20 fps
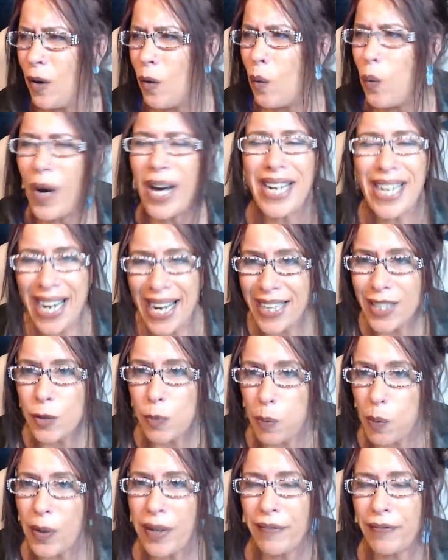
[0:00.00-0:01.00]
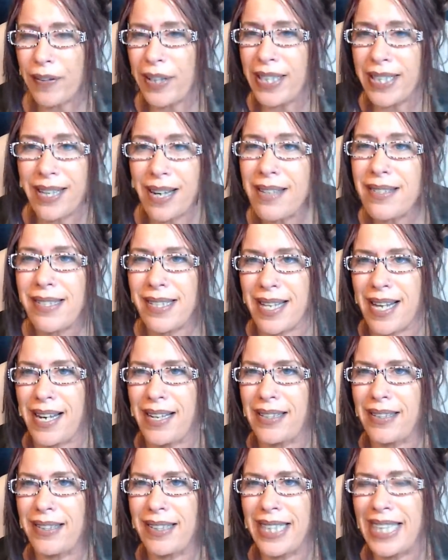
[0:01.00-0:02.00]
What ex boyfriend does
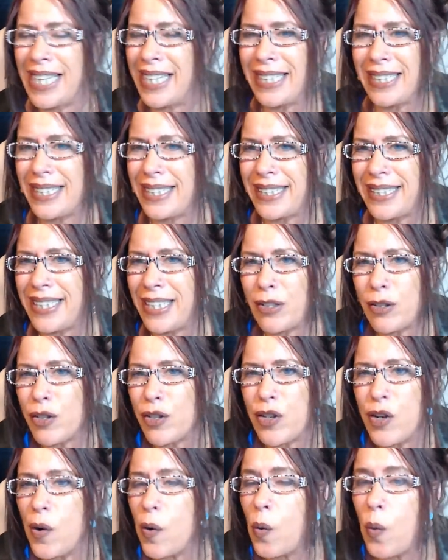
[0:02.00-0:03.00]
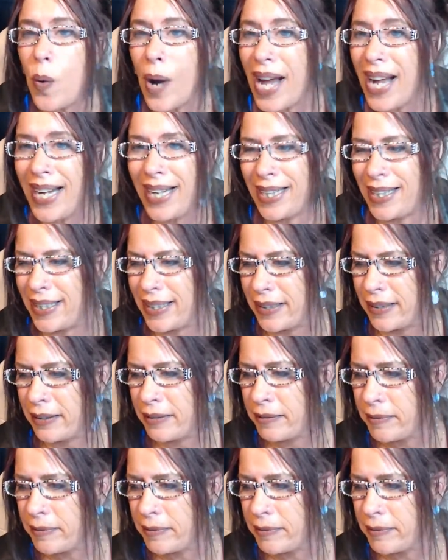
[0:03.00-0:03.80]
that? It, there's no way.